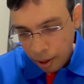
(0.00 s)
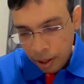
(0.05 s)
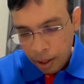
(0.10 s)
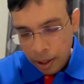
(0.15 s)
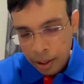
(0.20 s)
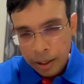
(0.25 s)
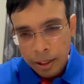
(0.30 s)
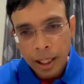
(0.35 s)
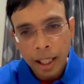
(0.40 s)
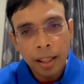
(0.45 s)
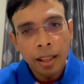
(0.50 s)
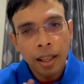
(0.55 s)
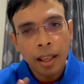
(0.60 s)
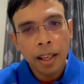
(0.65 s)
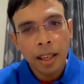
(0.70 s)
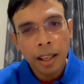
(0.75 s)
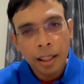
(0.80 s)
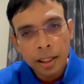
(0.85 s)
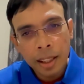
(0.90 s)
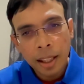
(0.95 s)
Then
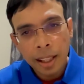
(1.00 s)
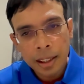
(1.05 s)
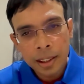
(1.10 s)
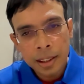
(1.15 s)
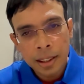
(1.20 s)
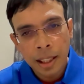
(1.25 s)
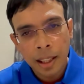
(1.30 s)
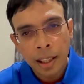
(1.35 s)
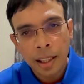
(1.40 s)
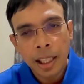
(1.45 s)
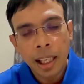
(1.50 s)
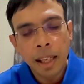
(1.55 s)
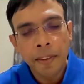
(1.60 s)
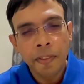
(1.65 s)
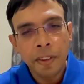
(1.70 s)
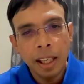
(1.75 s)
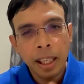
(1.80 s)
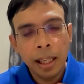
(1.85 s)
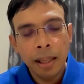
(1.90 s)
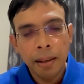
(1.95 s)
another is
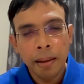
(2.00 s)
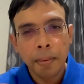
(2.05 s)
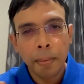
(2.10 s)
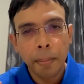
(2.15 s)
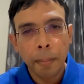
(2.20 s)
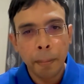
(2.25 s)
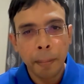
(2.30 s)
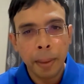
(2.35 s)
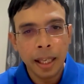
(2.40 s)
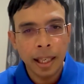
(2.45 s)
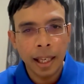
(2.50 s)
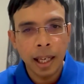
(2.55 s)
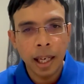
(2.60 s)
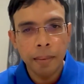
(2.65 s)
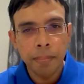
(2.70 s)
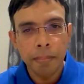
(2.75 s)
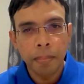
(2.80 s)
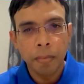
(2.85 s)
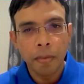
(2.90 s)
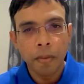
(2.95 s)
nifty mid
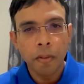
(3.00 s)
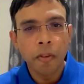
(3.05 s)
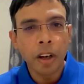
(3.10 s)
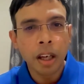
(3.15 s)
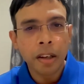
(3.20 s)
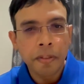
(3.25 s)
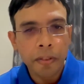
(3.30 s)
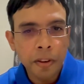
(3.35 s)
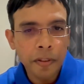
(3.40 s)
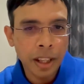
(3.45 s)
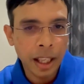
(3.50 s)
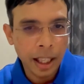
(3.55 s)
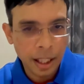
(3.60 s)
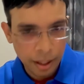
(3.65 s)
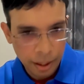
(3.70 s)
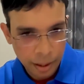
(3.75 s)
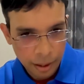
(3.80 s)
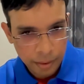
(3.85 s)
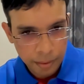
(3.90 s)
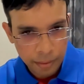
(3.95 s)
cap
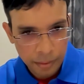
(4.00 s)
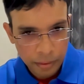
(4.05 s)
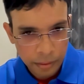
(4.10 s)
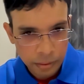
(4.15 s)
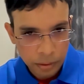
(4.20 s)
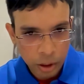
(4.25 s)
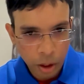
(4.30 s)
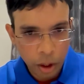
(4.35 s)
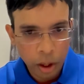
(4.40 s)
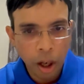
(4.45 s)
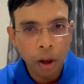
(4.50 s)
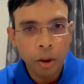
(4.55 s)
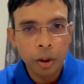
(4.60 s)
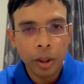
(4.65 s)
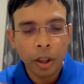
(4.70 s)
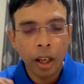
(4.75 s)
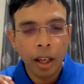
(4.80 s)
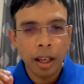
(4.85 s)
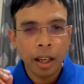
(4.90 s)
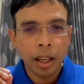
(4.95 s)
150. So now
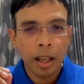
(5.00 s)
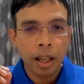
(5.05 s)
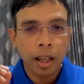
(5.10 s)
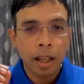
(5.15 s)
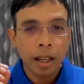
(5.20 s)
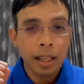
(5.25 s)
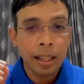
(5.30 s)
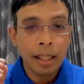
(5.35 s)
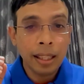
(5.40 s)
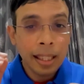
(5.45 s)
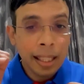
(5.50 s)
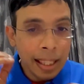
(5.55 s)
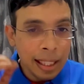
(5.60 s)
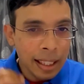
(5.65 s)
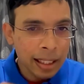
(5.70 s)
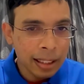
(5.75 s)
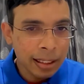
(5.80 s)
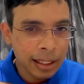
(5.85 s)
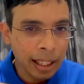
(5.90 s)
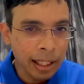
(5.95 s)
you are
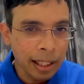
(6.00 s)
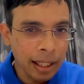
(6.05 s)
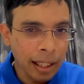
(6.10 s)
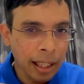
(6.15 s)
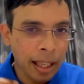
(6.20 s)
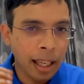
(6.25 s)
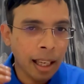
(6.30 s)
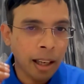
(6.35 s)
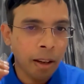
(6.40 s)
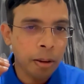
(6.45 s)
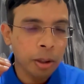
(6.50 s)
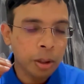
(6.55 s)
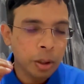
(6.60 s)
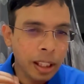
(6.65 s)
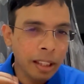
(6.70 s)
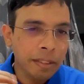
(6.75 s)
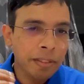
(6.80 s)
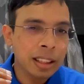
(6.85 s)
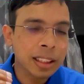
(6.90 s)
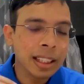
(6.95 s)
de-risking and also
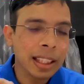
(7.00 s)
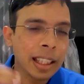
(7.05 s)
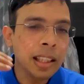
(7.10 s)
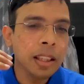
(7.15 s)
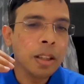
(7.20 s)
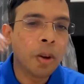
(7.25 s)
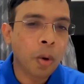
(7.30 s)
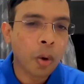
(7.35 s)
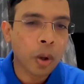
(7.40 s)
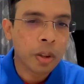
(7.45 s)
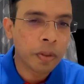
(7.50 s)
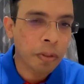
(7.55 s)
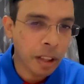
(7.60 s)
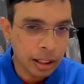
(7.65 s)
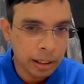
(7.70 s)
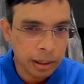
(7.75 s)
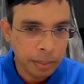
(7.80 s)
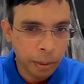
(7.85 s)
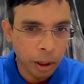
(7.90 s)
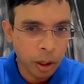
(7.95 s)
investing in growth
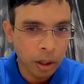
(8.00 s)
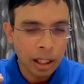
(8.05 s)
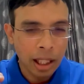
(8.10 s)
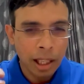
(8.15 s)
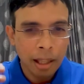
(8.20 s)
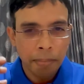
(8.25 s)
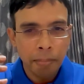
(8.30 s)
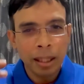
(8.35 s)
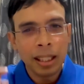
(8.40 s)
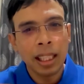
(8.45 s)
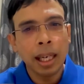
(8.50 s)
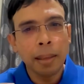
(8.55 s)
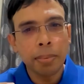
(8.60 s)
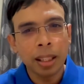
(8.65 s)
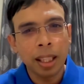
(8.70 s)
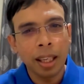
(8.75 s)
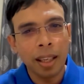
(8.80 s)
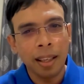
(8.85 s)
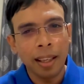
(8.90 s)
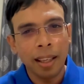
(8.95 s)
funds, because mid
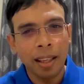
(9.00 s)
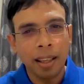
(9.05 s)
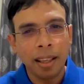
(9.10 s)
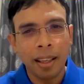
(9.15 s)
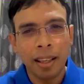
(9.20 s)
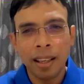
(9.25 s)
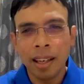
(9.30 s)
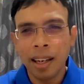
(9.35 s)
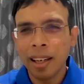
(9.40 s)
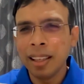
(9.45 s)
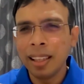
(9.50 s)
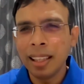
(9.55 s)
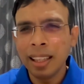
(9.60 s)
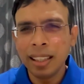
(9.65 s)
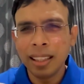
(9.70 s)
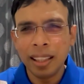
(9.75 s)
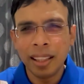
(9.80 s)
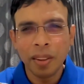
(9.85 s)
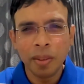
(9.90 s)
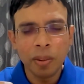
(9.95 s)
caps are inherently,
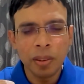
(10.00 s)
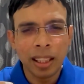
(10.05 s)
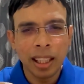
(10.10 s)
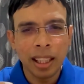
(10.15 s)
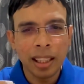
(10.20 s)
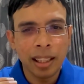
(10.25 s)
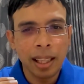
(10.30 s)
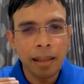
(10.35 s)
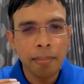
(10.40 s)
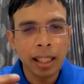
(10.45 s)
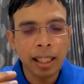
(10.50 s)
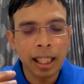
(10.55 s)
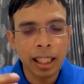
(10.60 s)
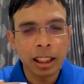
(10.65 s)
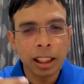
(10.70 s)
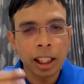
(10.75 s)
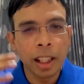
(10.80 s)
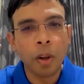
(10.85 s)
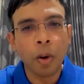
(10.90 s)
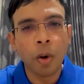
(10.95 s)
they might
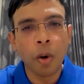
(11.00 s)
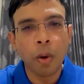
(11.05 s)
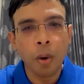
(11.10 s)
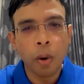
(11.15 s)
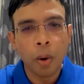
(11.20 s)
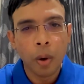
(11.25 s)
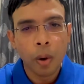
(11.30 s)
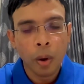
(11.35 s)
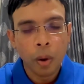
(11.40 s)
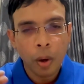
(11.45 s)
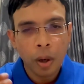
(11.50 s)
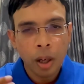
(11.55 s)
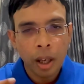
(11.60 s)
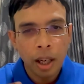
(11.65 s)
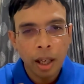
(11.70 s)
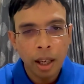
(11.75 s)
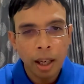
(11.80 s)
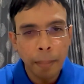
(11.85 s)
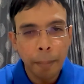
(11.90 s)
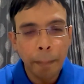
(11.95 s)
actually grow
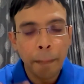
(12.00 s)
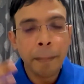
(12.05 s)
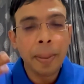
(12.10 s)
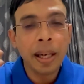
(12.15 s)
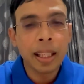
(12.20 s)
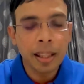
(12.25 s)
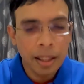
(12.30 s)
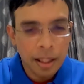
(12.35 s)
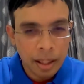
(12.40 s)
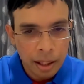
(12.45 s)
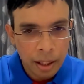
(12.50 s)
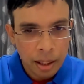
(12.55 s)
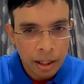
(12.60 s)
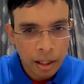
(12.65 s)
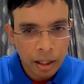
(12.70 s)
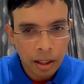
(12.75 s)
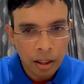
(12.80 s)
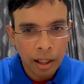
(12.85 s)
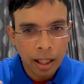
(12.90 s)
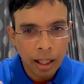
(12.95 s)
better
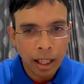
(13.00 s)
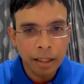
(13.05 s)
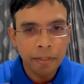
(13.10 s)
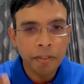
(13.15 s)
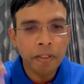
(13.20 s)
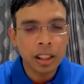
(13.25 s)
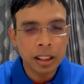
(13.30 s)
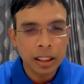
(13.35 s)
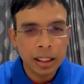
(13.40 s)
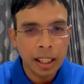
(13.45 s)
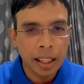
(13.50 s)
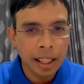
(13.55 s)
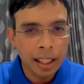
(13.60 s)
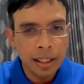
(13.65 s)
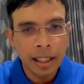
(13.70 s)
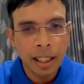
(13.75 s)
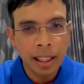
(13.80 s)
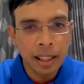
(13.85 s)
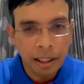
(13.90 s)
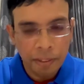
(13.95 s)
or at faster rate
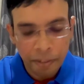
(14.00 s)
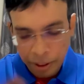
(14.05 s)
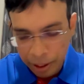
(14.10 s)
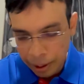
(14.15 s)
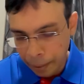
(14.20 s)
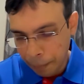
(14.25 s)
than nifty.